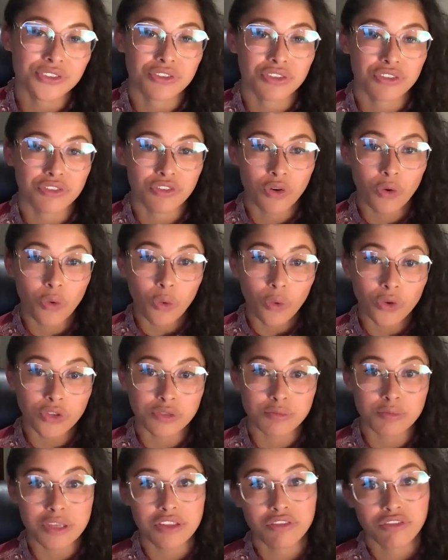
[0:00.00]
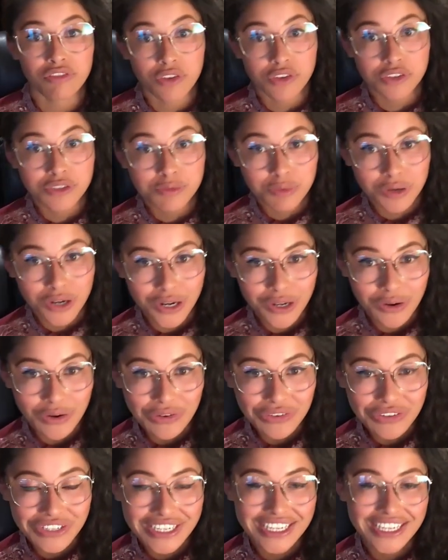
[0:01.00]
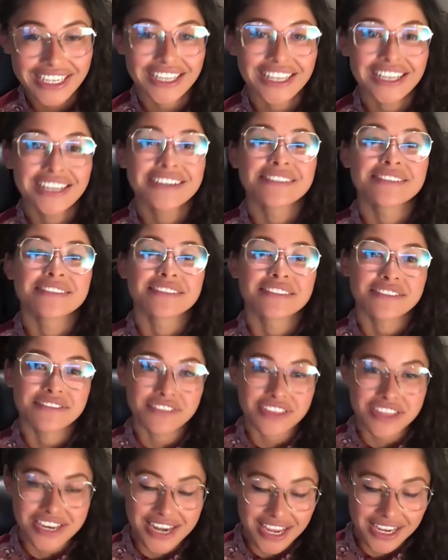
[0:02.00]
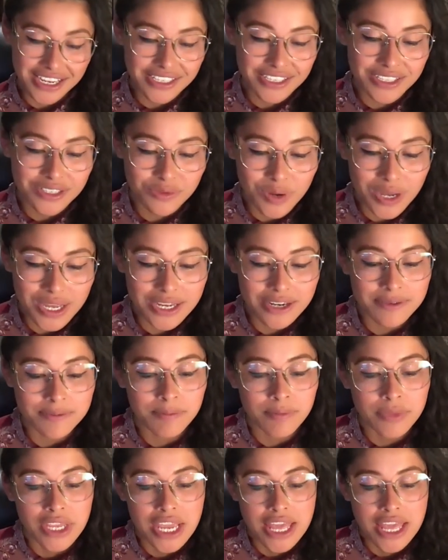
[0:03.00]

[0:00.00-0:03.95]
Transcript: you'll of course be the first priority for the next one,